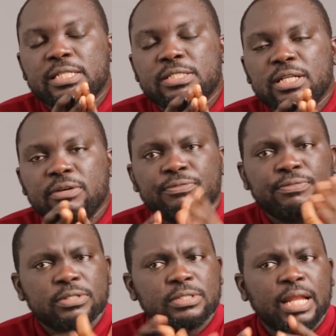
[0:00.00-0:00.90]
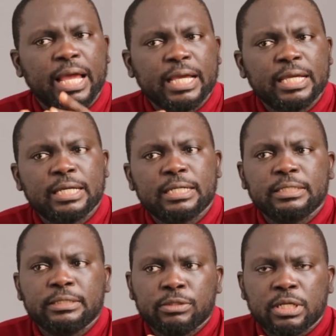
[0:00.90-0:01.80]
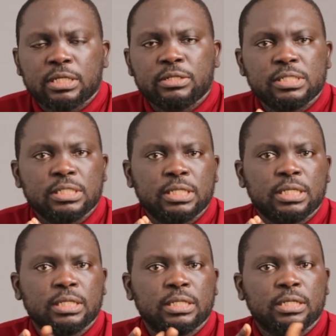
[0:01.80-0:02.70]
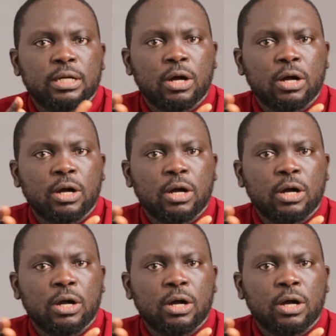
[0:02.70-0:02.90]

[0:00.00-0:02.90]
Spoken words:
sort of feels like you're increasing the